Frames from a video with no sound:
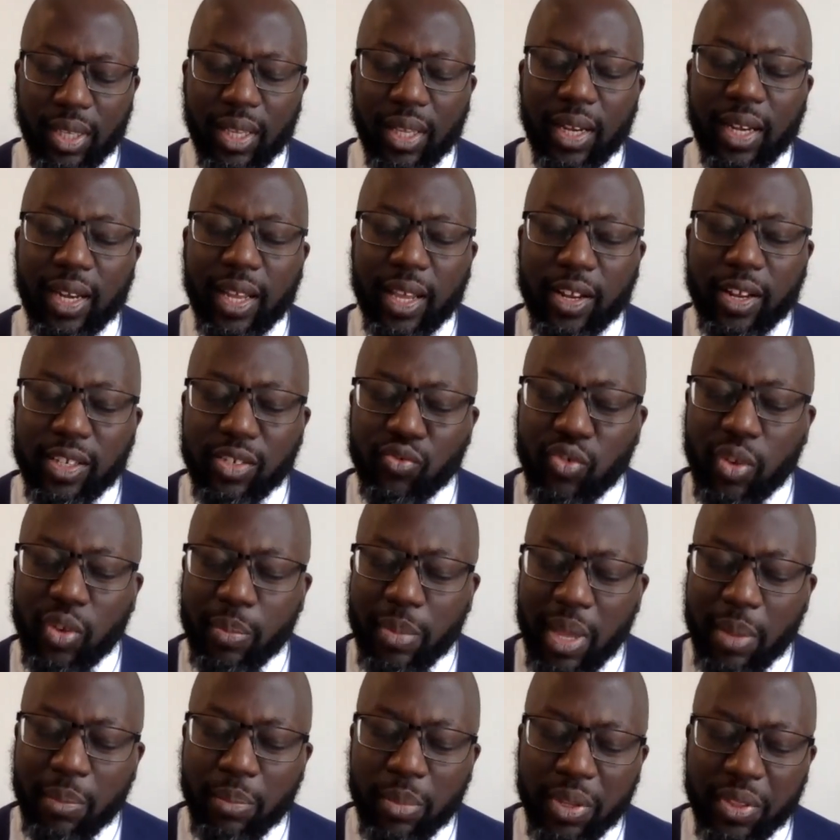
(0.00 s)
Let us
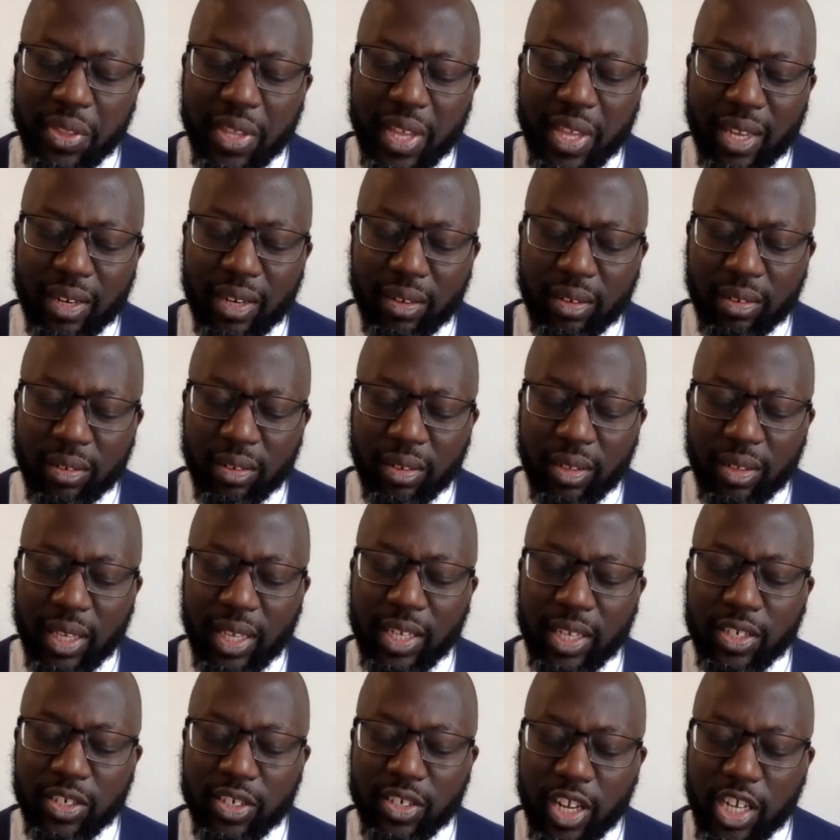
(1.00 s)
remember that
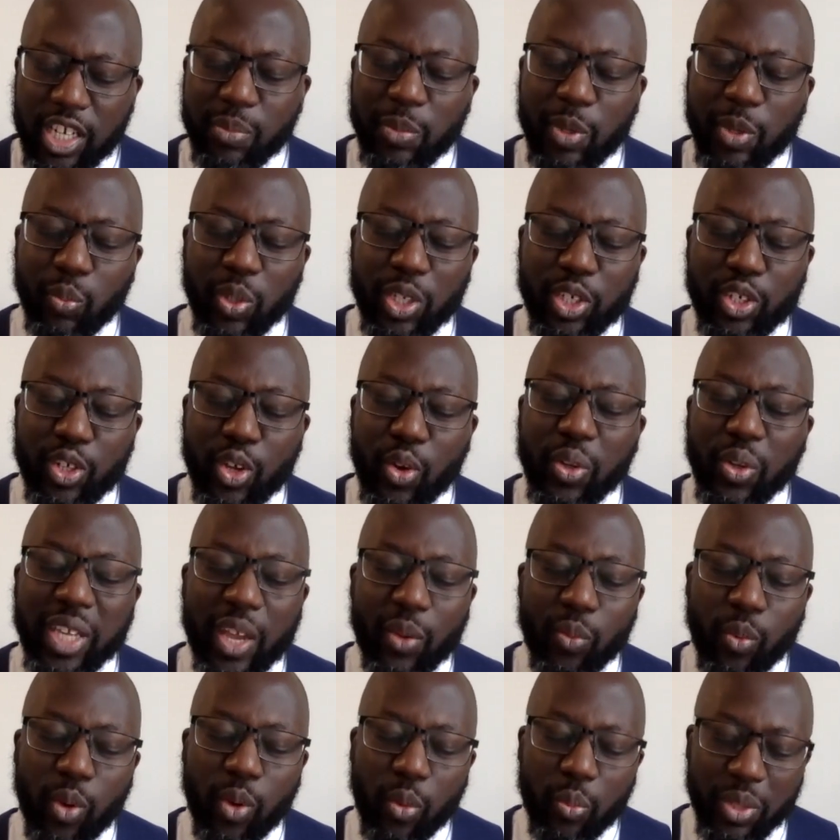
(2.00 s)
in judgment, we don't get
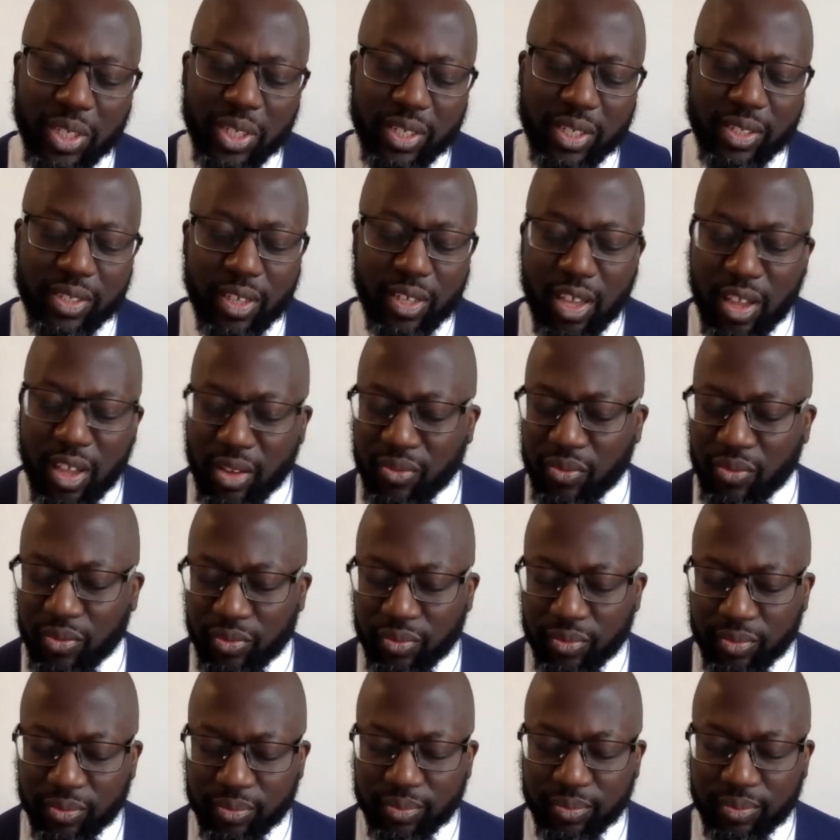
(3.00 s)
what we deserve,
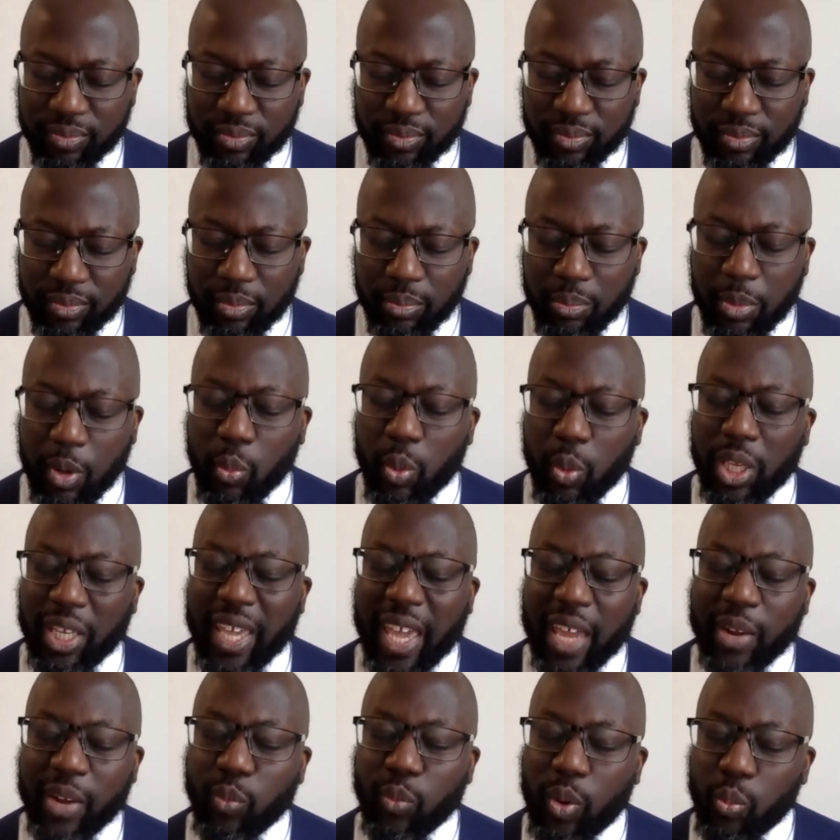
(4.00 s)
but we
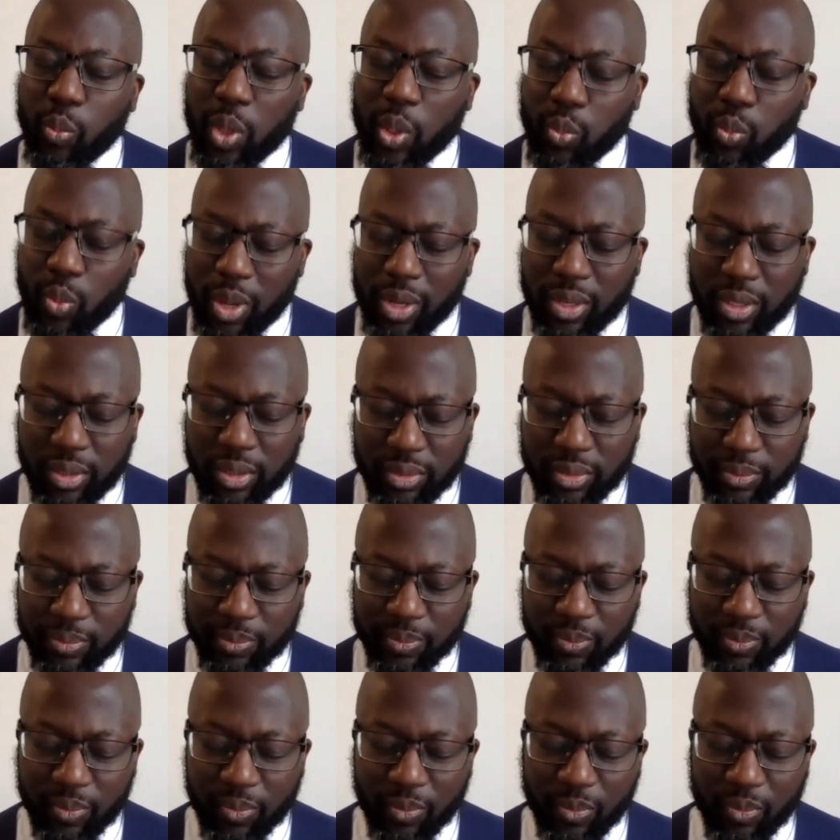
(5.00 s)
get what we want.
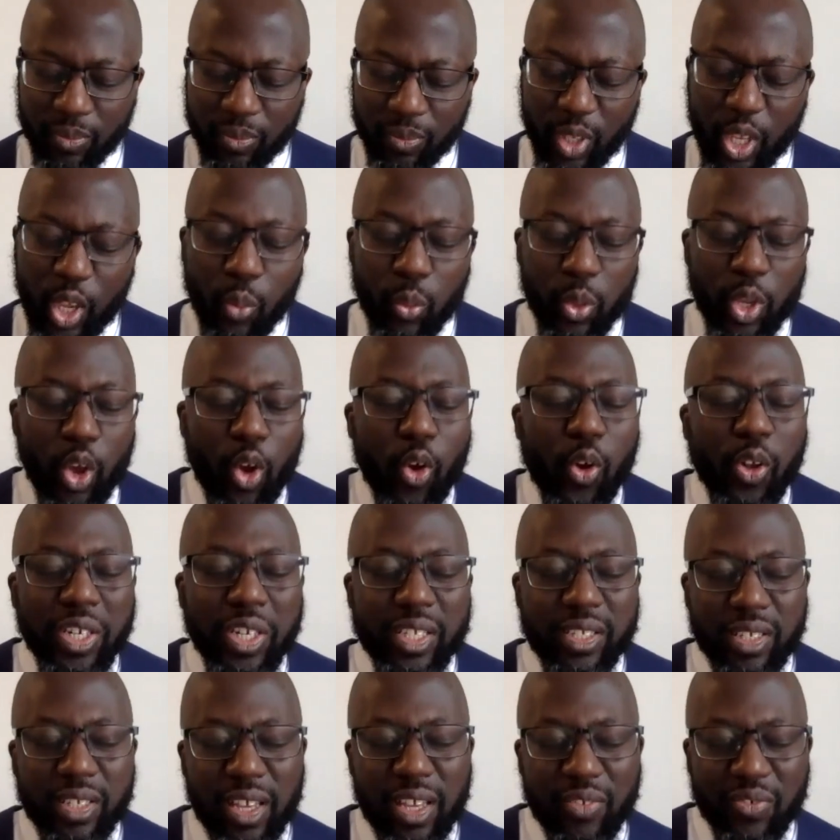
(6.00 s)
We all
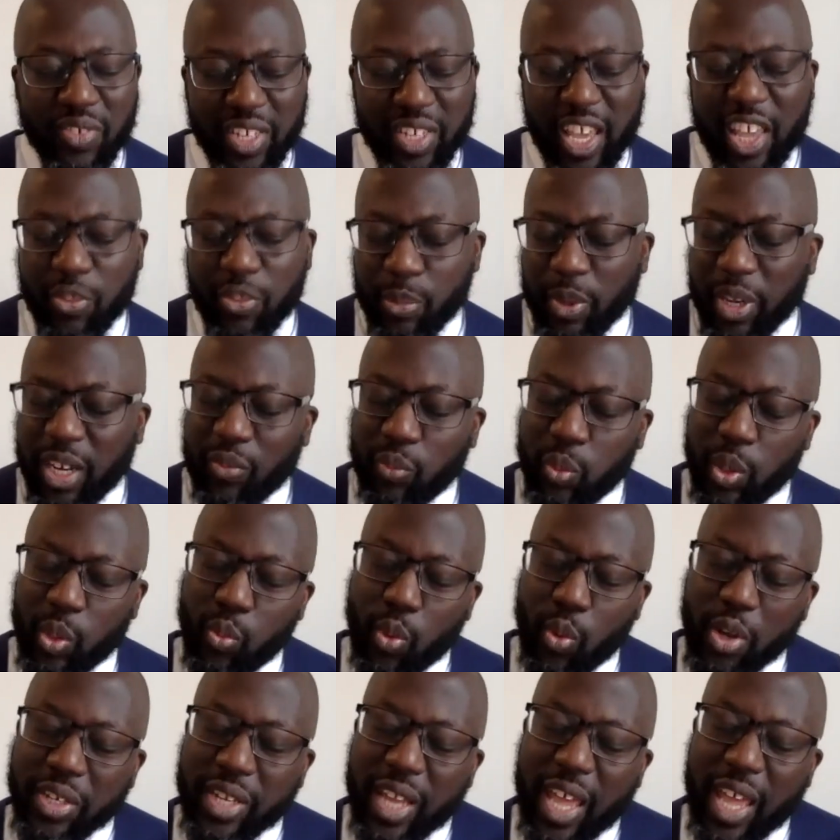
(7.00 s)
deserve death, but if we
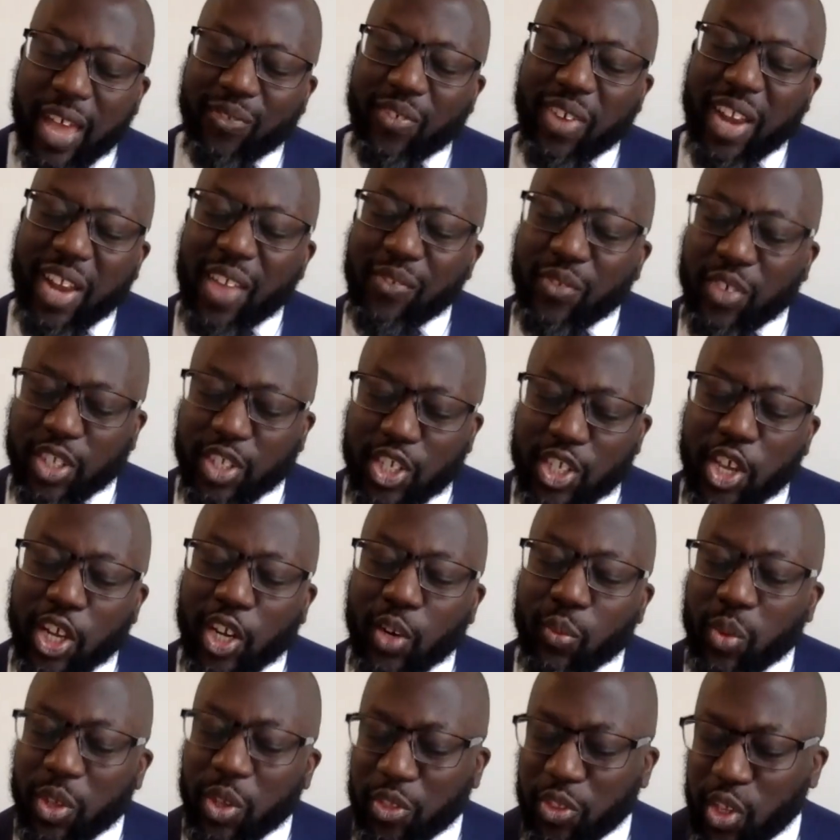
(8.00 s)
want to have life eternal
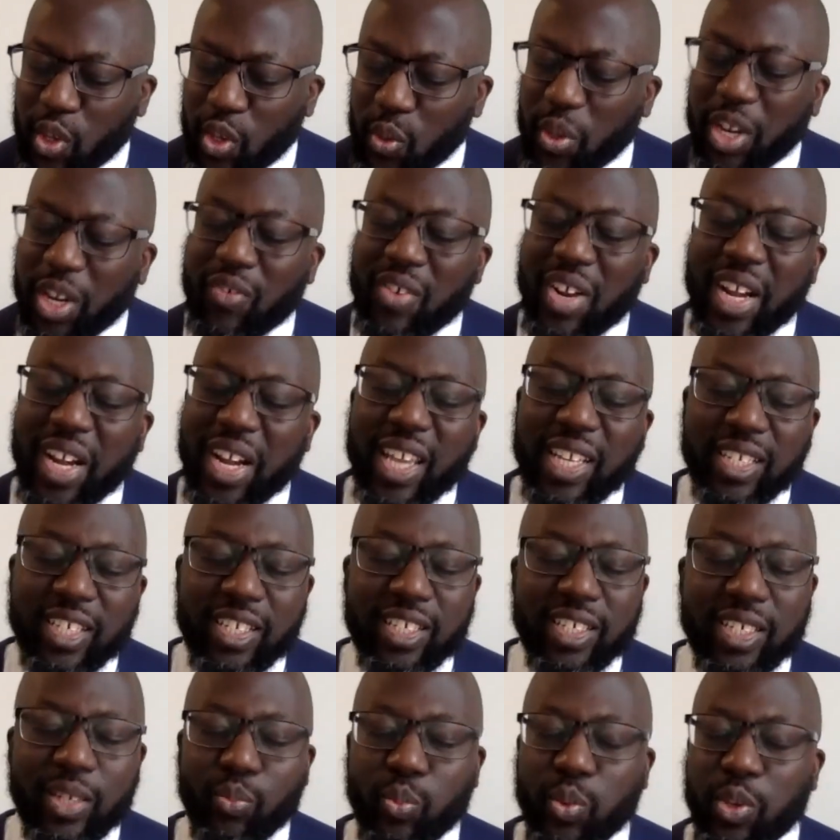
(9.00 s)
with you and a
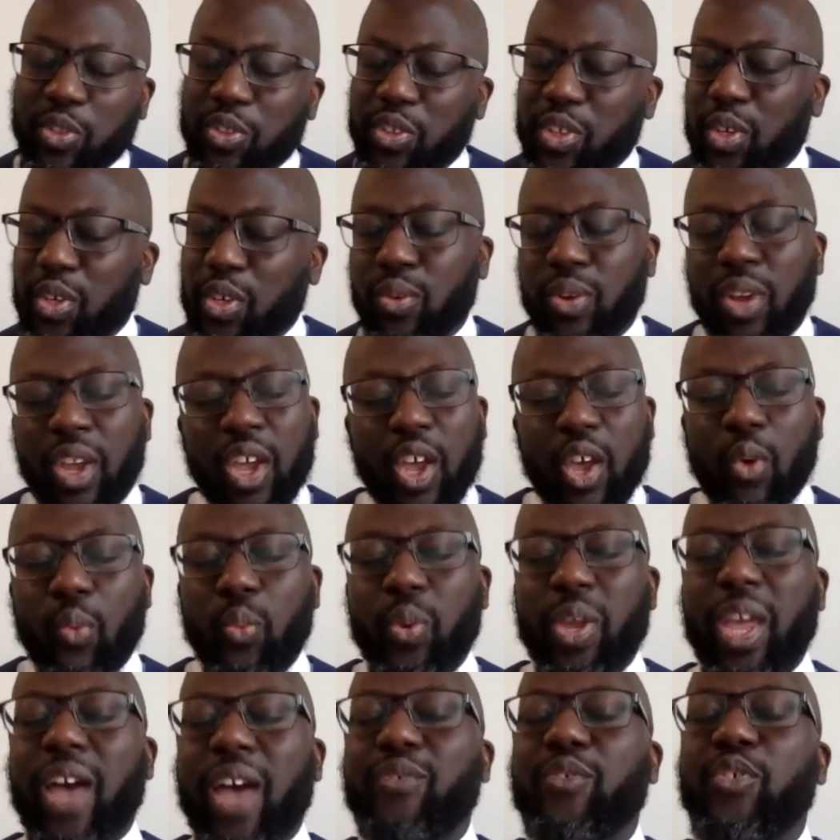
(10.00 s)
relationship with you, we
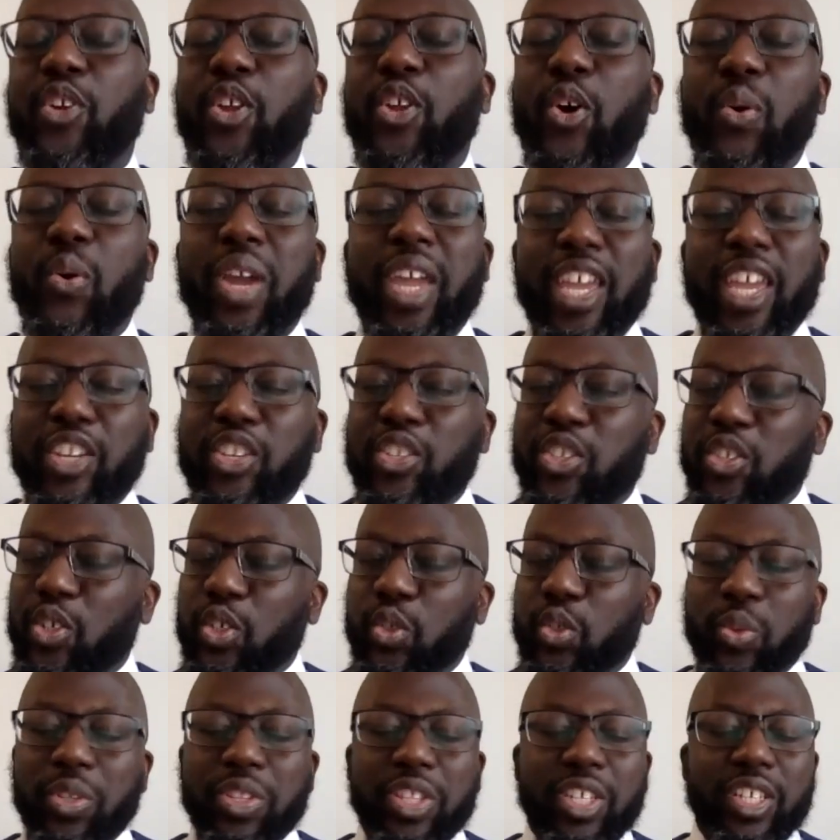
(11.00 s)
have no issues
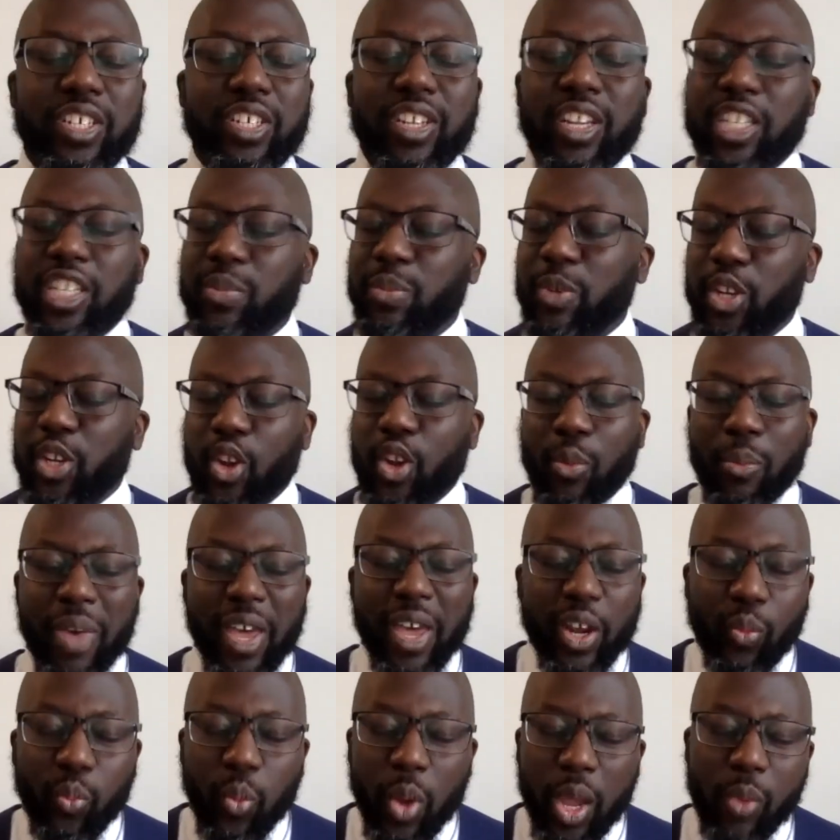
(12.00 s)
with the judgment, no
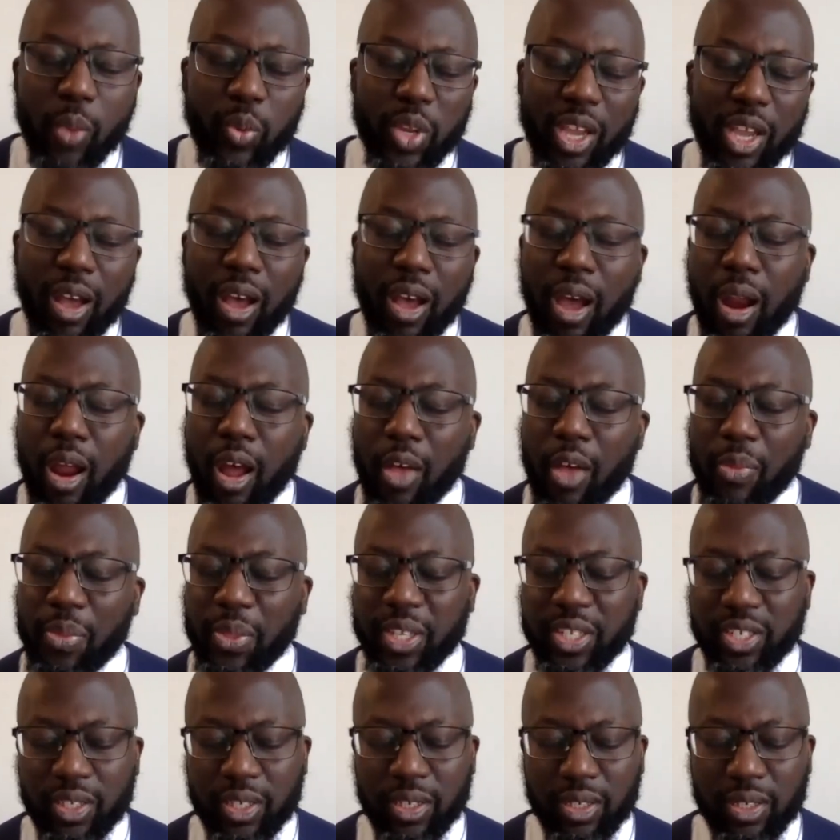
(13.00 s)
matter where we are on the
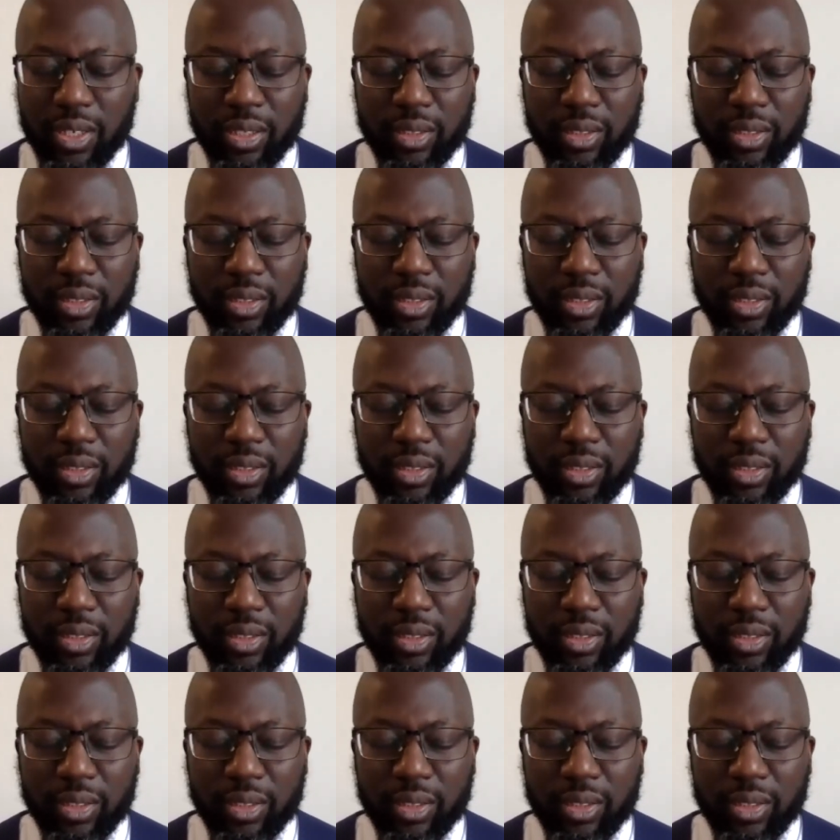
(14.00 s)
journey.